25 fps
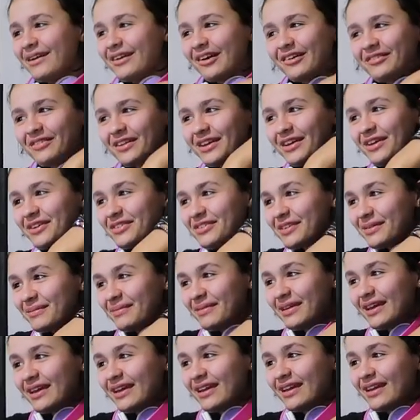Videos that
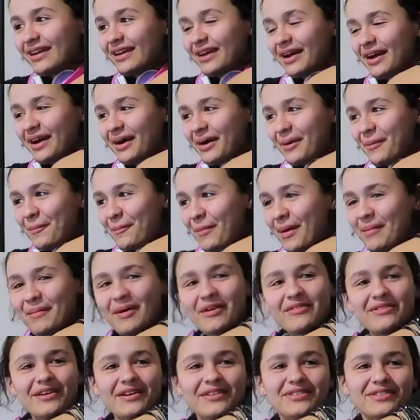me and
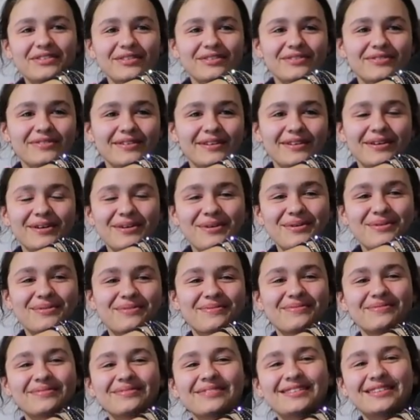my friends have
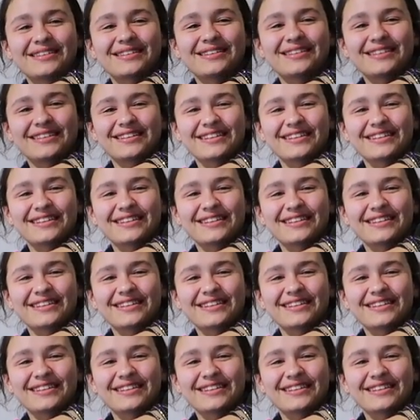filmed.